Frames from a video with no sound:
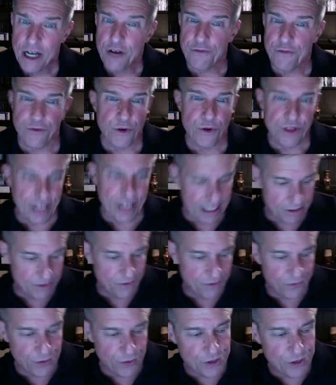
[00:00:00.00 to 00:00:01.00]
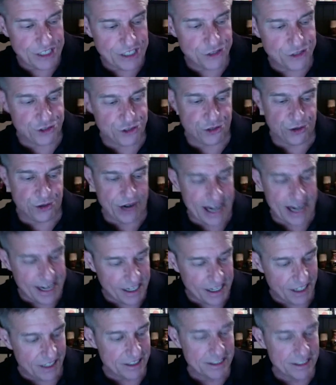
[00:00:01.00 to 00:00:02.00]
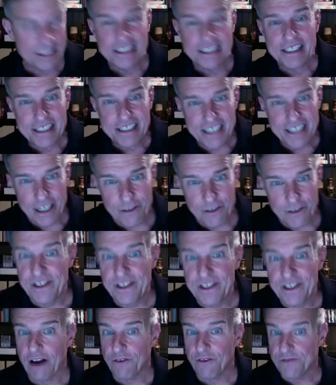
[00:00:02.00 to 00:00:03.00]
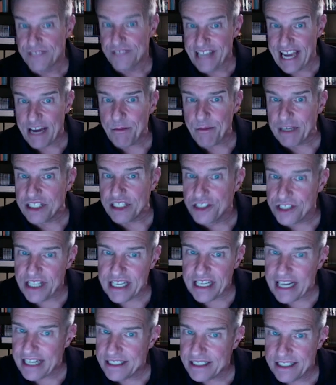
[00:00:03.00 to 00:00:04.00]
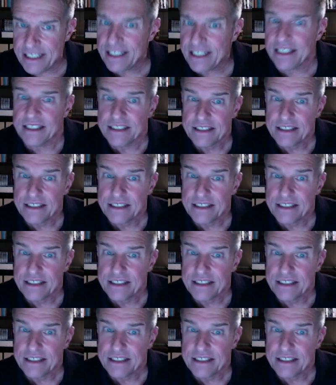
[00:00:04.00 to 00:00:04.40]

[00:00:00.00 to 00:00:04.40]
for the for the trail of of damage that i did